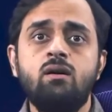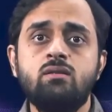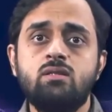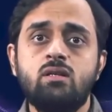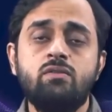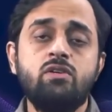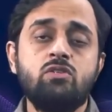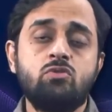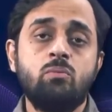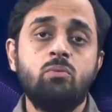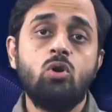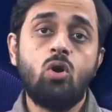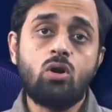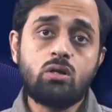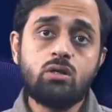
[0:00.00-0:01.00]
a service from
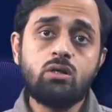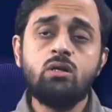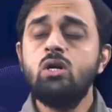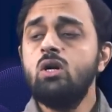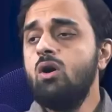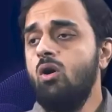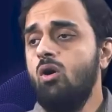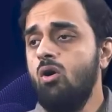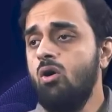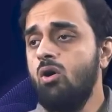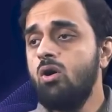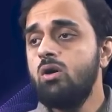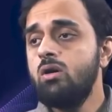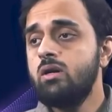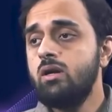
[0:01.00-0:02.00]
a doctor
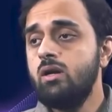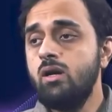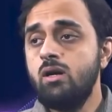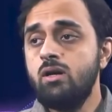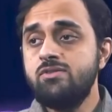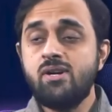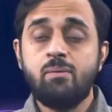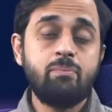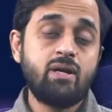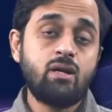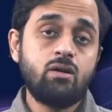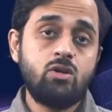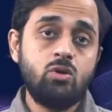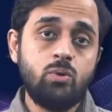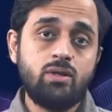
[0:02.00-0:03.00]
or
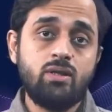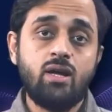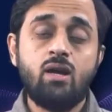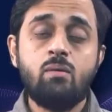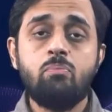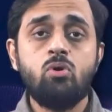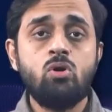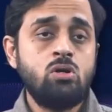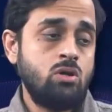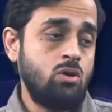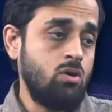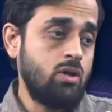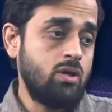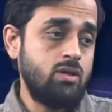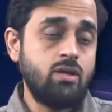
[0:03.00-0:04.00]
jumping a queue at the airport
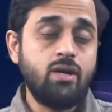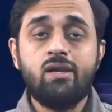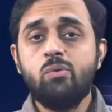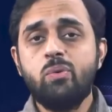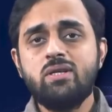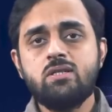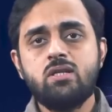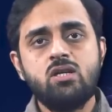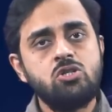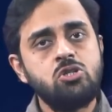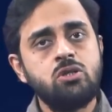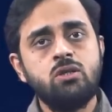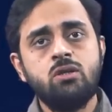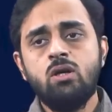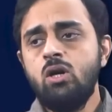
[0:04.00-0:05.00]
or at the railway
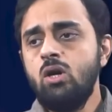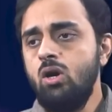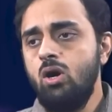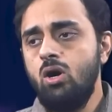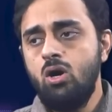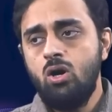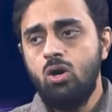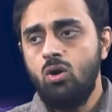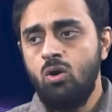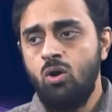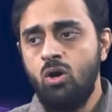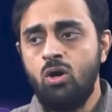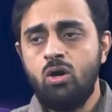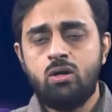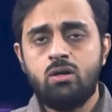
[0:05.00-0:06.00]
station
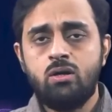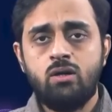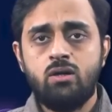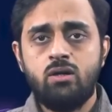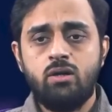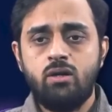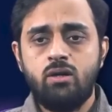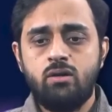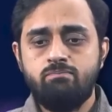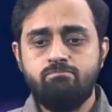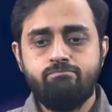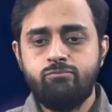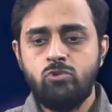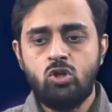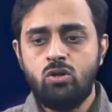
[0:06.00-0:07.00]
or
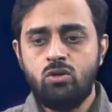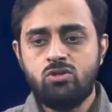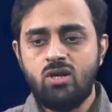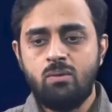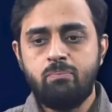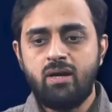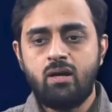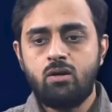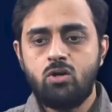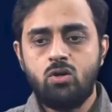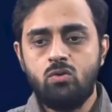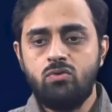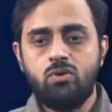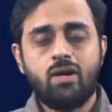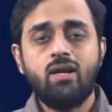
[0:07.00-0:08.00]
you know jumping a
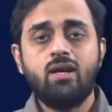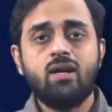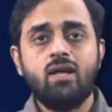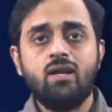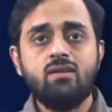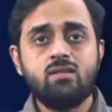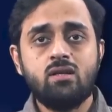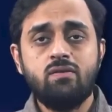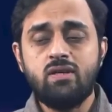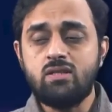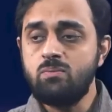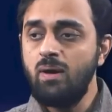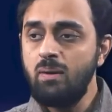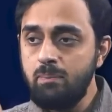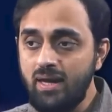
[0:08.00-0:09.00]
queue for getting any
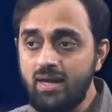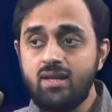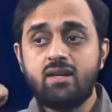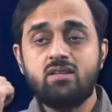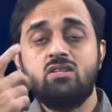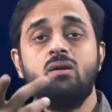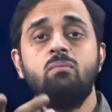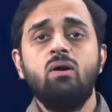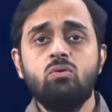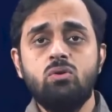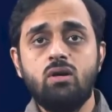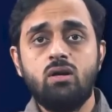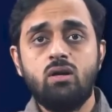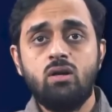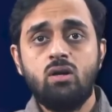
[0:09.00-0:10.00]
service by paying an extra
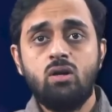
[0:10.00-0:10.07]
amount